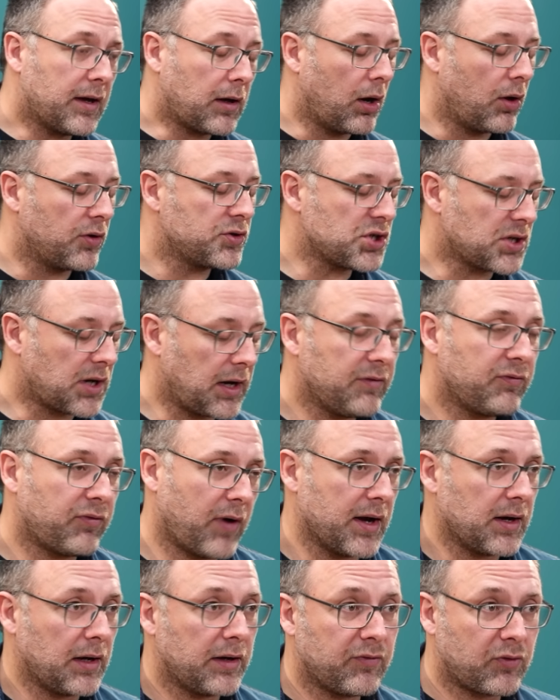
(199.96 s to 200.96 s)
ecologically
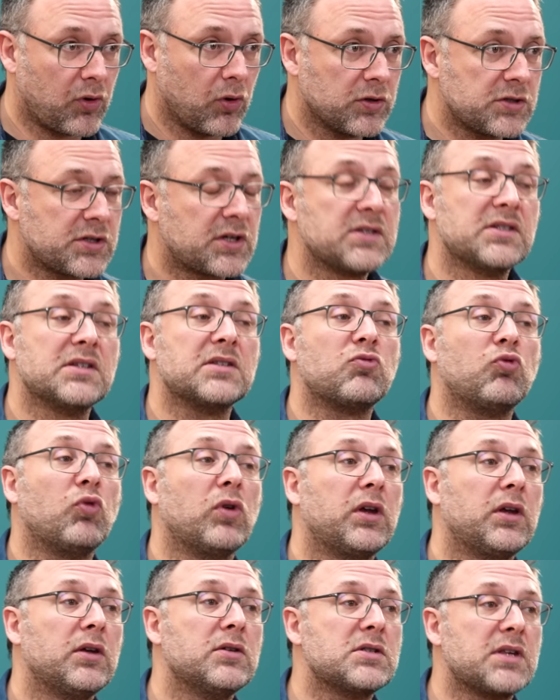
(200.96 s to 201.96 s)
friendly, of course, because it's
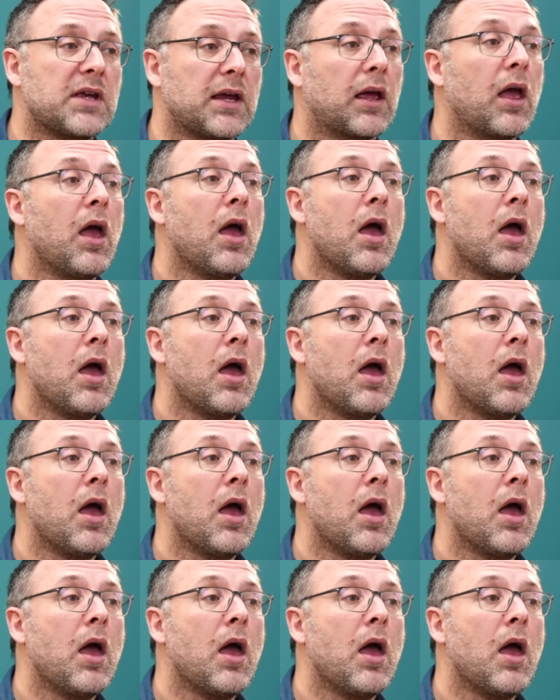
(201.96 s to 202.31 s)
using